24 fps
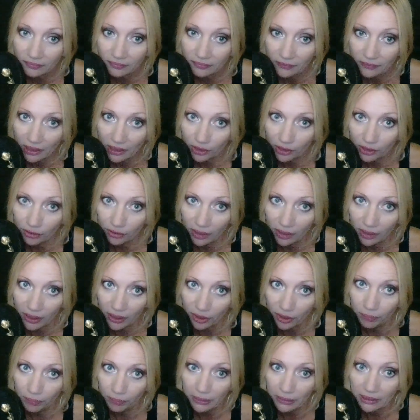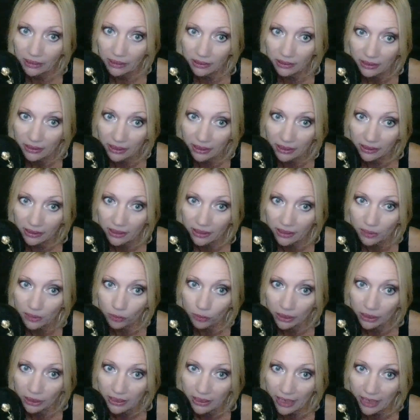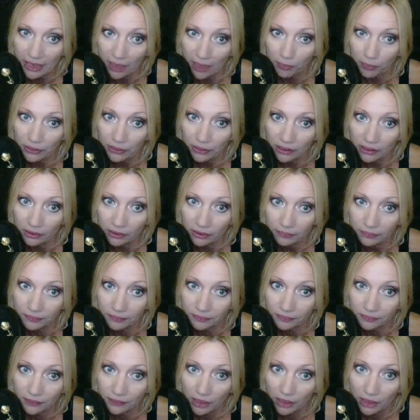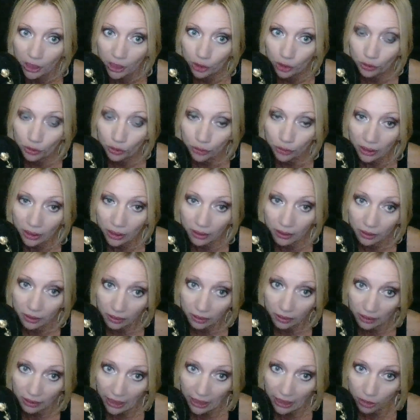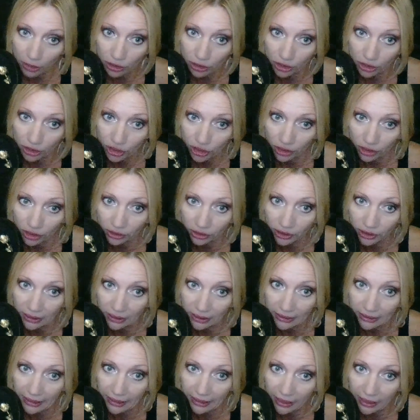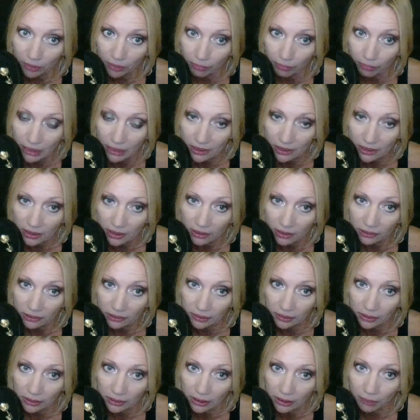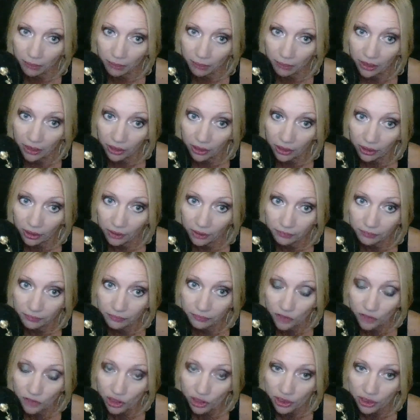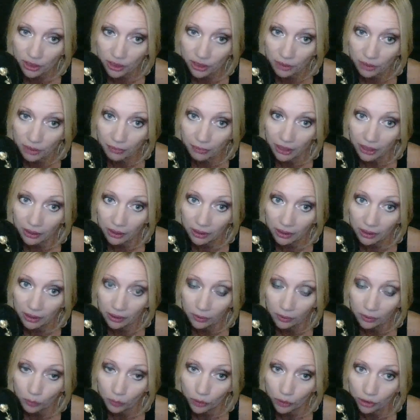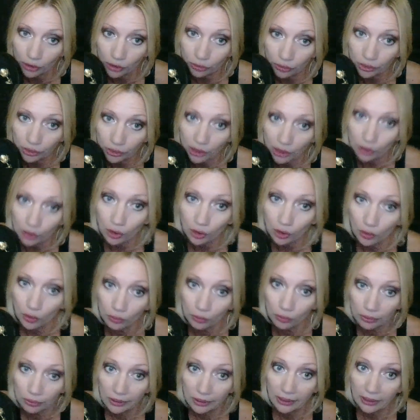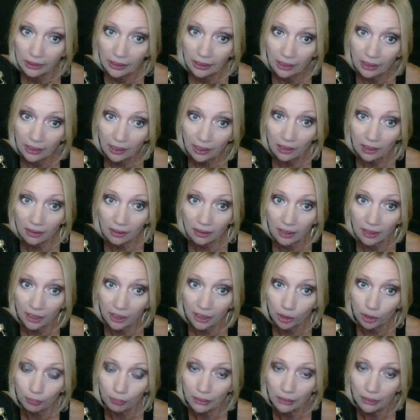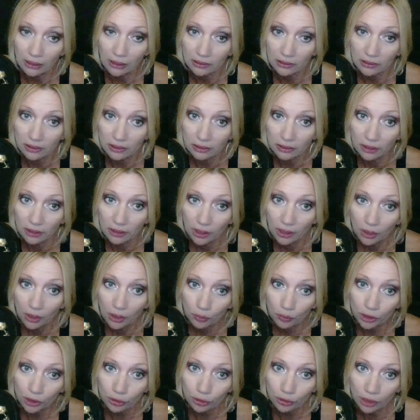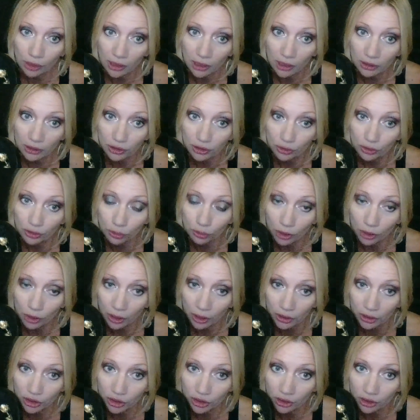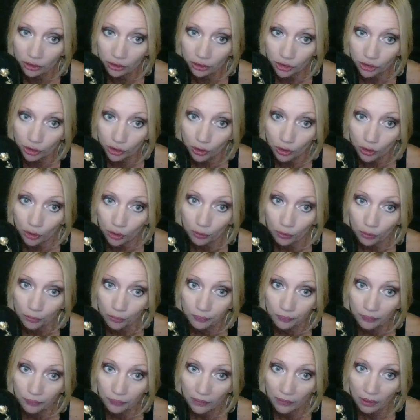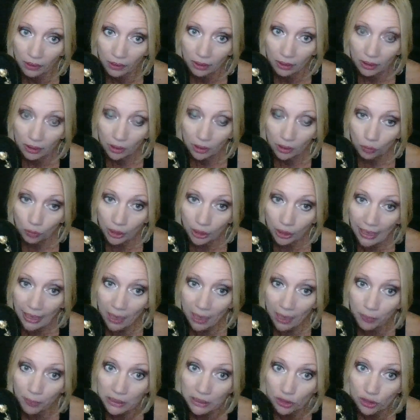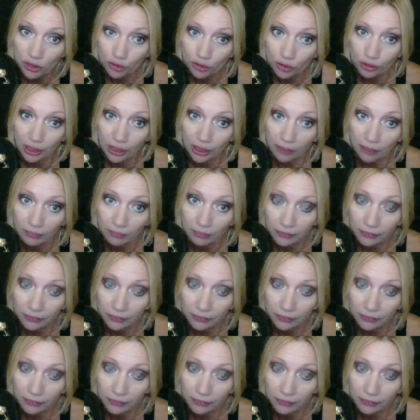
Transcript: can you higher beings tell us what is happening to 1,000 children a day missing in America, just in America? Where do they go? Hey, higher beings, where do our children go? What happens to them?